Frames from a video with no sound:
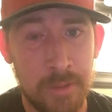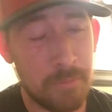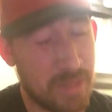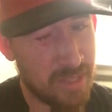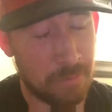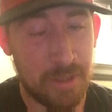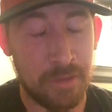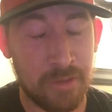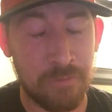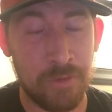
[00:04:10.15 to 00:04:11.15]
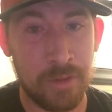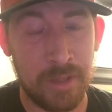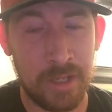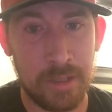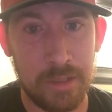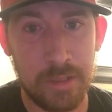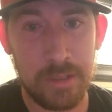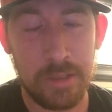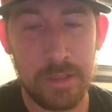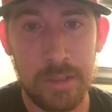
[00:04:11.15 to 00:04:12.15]
But that's my thoughts for the night,
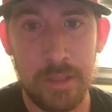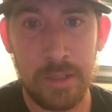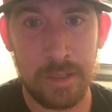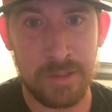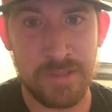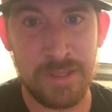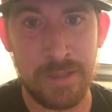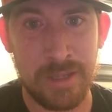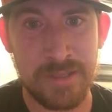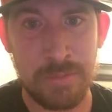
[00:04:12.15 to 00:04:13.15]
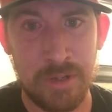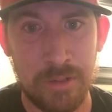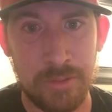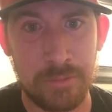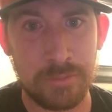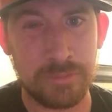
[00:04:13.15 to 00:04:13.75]
and I'll see you guys tomorrow.